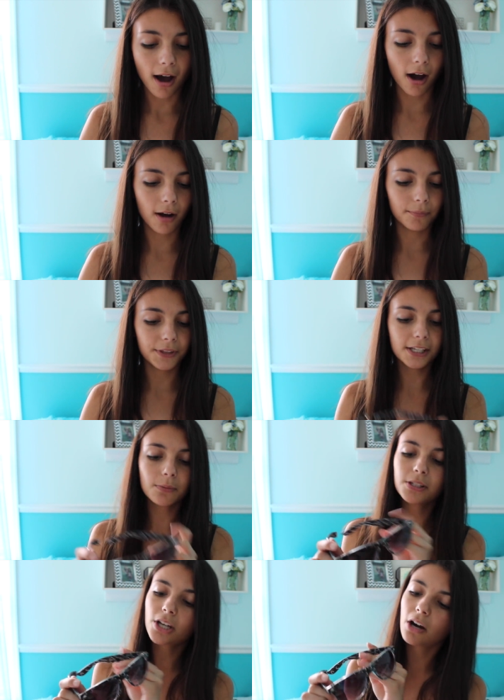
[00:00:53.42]
Um,
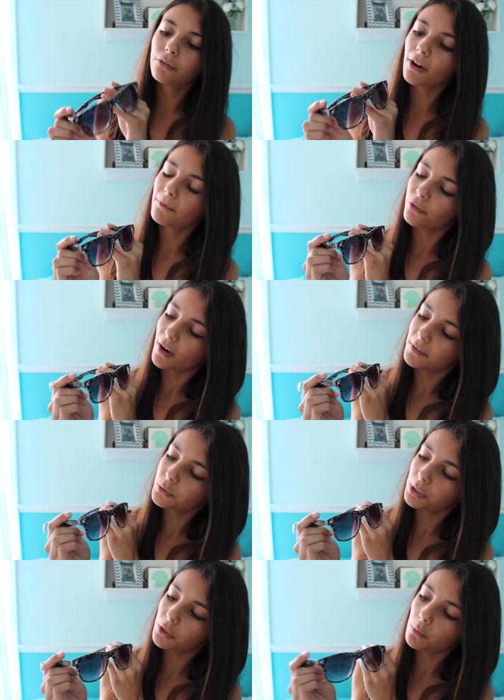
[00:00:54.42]
these ones are from Forever
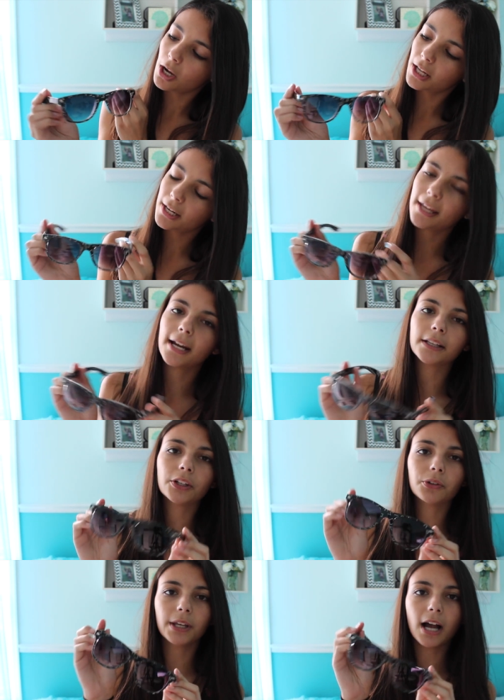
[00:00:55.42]
twenty-one and I
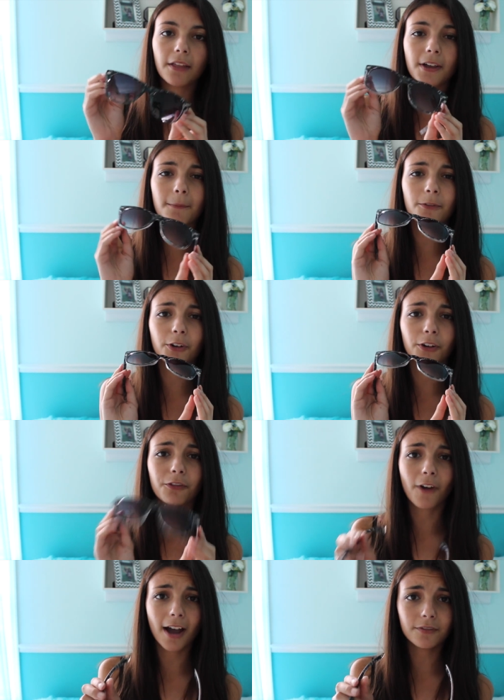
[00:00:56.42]
literally got them for
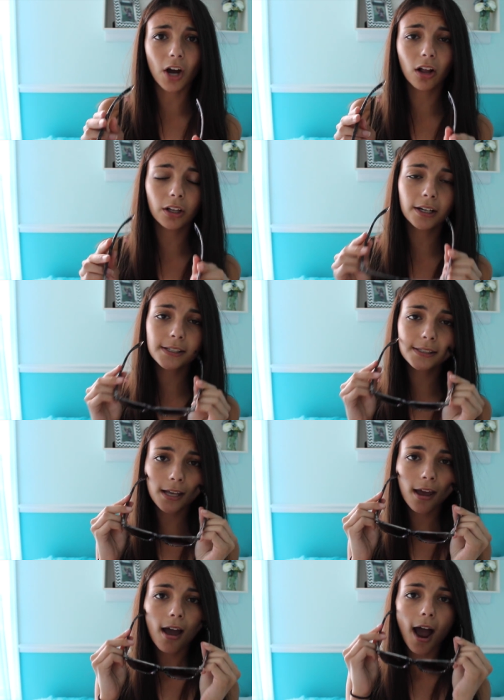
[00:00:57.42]
five dollars.